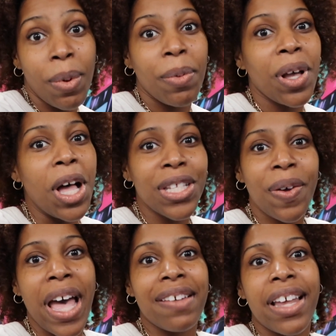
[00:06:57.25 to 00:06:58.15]
but we also
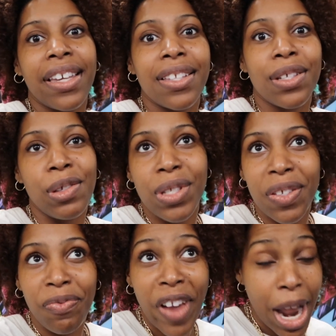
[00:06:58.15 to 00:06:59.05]
have like
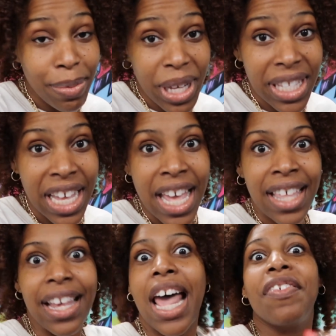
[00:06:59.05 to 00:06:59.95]
exclusive fabrics
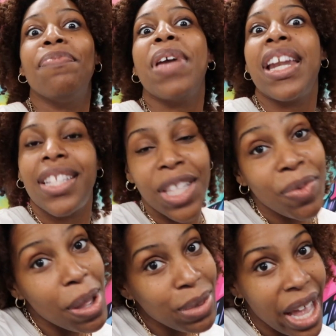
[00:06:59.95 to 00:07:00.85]
that haven't made it to the
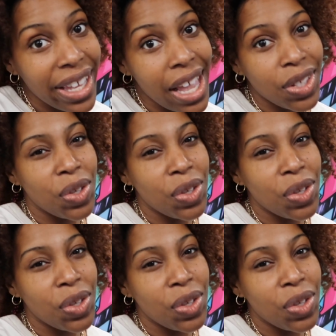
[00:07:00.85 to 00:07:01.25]
website yet.